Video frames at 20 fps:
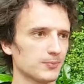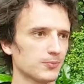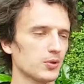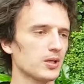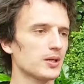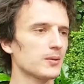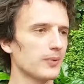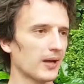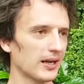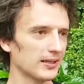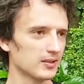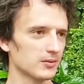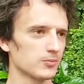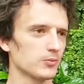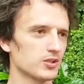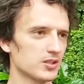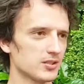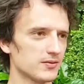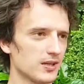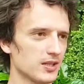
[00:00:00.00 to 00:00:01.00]
bring back the
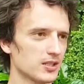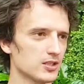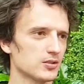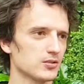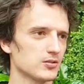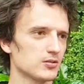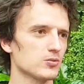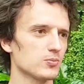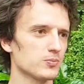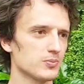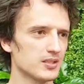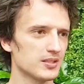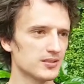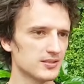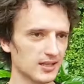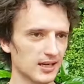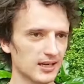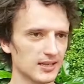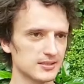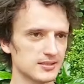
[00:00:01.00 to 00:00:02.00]
motivation to be a
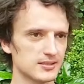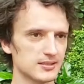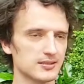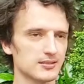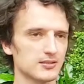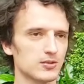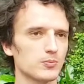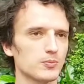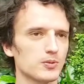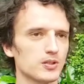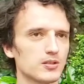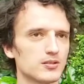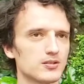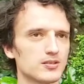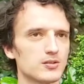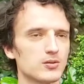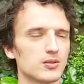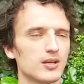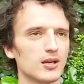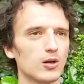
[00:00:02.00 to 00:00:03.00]
scientist. So
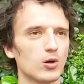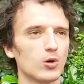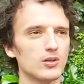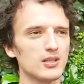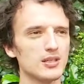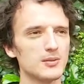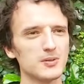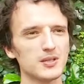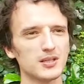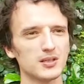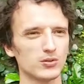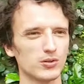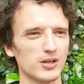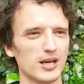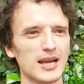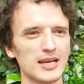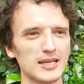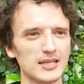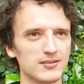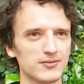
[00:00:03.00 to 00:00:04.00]
because you can only be
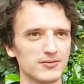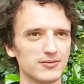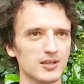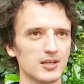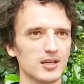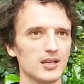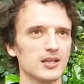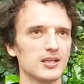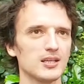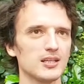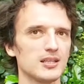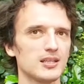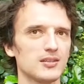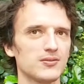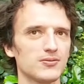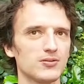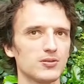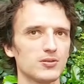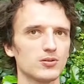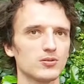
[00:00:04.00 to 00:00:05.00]
creative
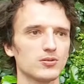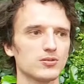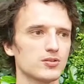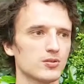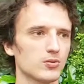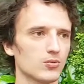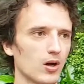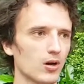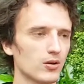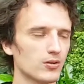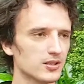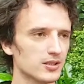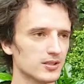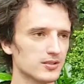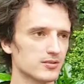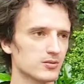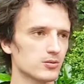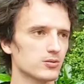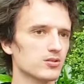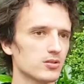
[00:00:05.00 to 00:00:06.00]
if your surrounding
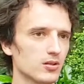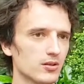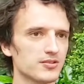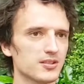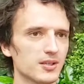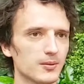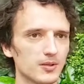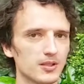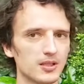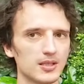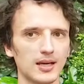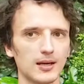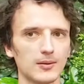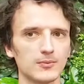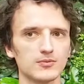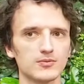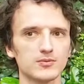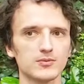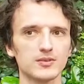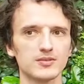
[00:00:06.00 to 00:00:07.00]
is good. So if somebody
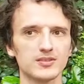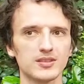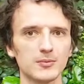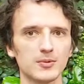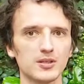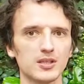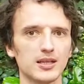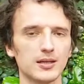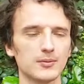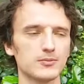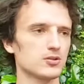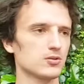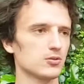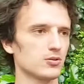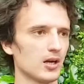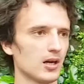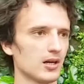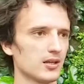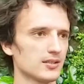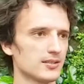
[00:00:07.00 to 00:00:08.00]
comes to
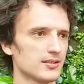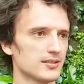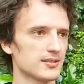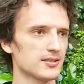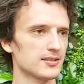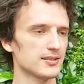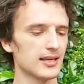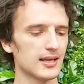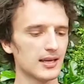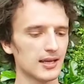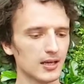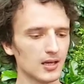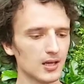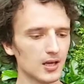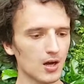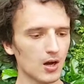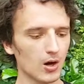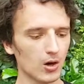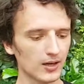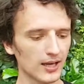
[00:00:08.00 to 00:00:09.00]
an artist and say, like,
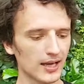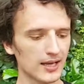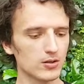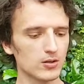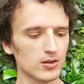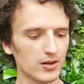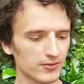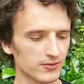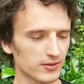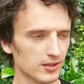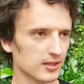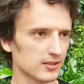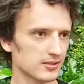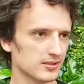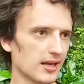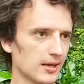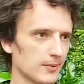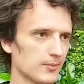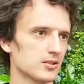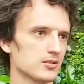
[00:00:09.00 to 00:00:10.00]
okay, you have
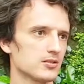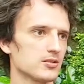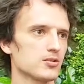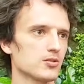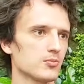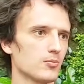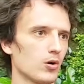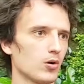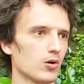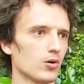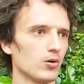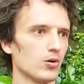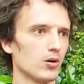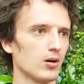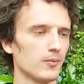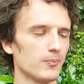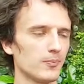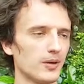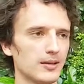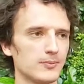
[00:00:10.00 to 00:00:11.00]
time until
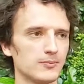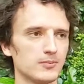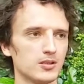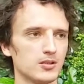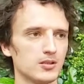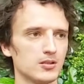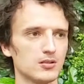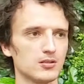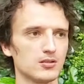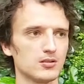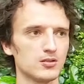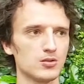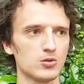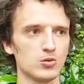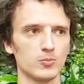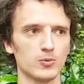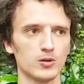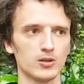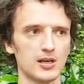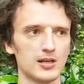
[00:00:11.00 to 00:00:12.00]
tomorrow, paint me the new
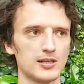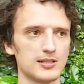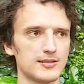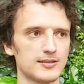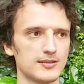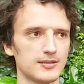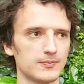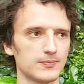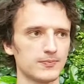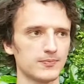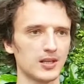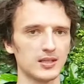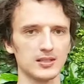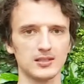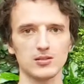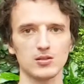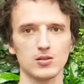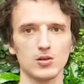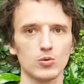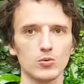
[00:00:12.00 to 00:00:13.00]
Mona Lisa,
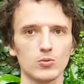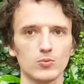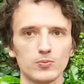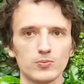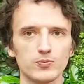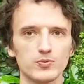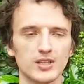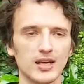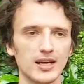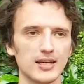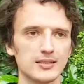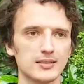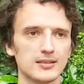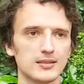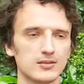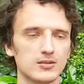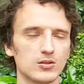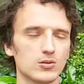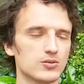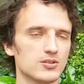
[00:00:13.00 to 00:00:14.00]
and no
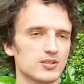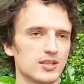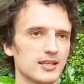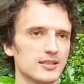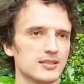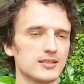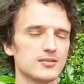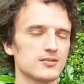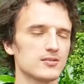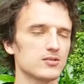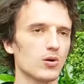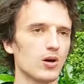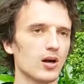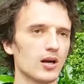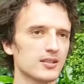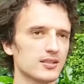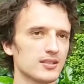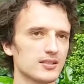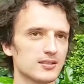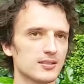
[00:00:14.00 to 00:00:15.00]
scientist, no
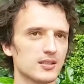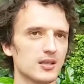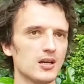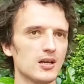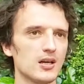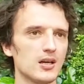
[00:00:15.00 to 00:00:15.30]
artist